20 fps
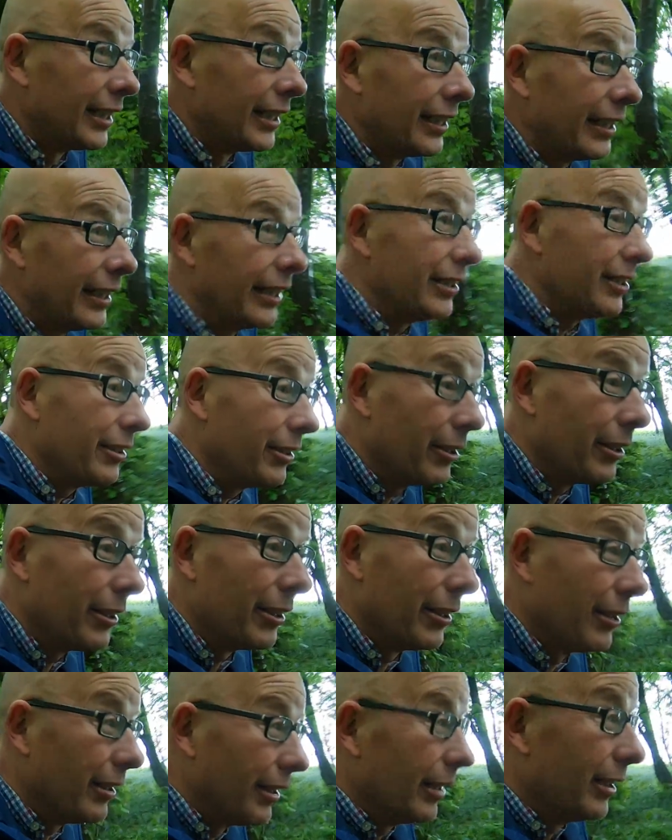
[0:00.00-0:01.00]
And you,
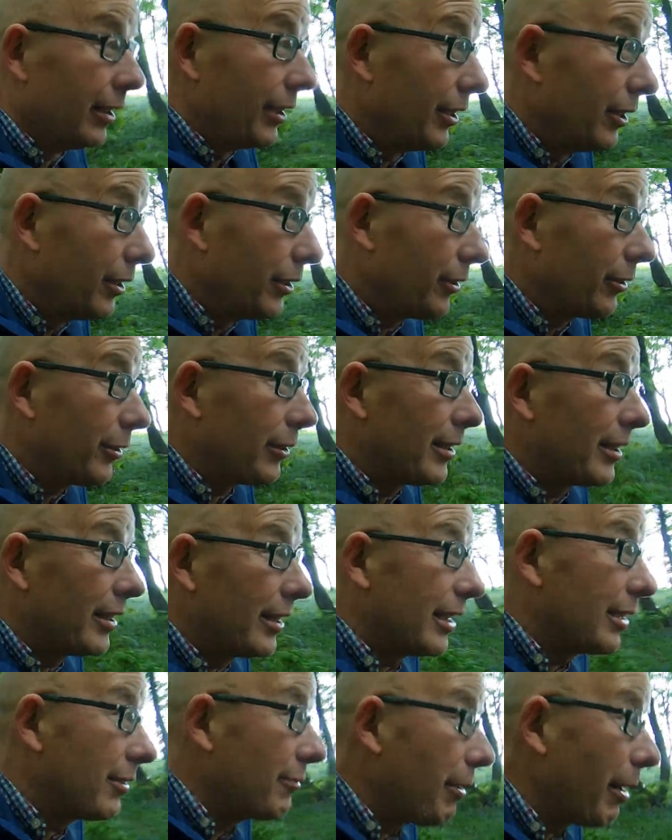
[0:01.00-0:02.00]
you can
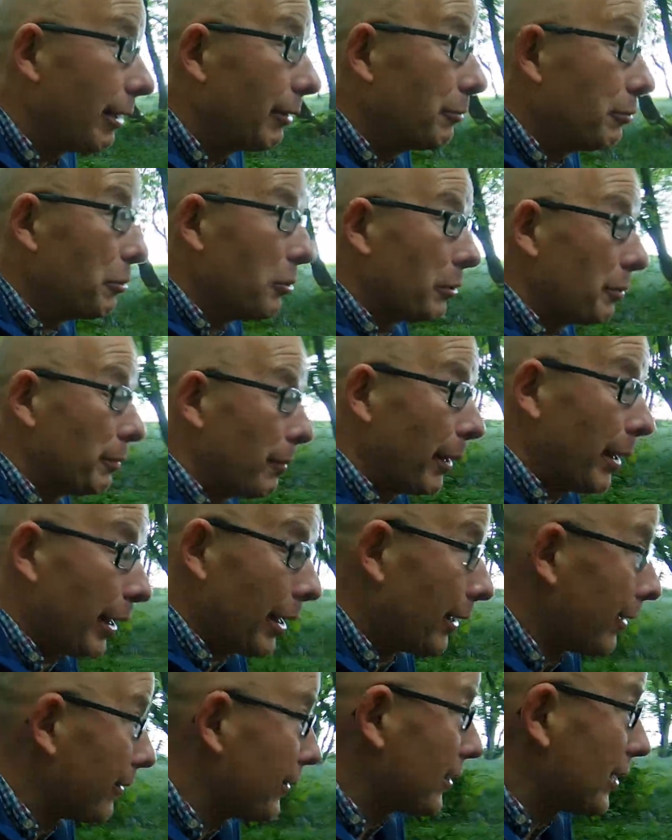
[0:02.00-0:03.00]
see well-worn
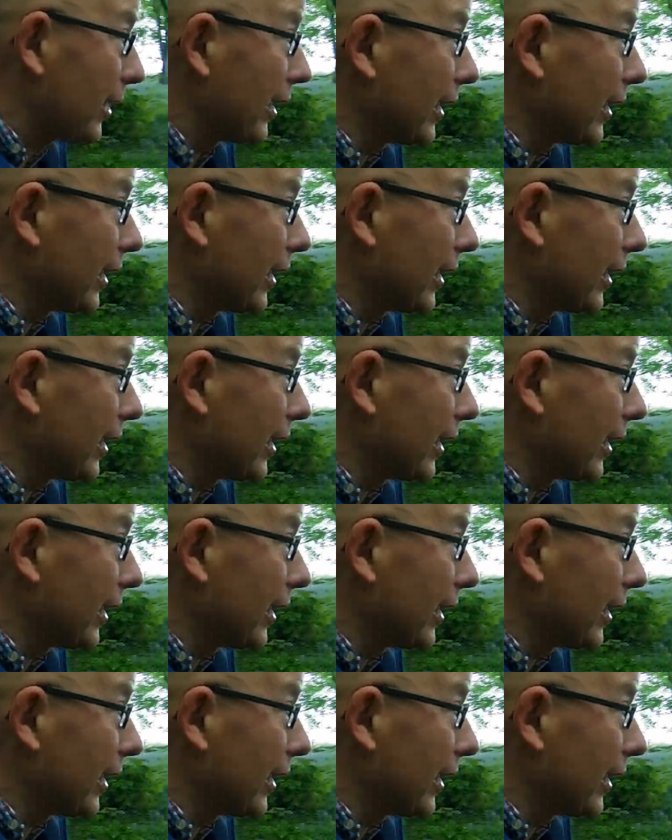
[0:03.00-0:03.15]
paths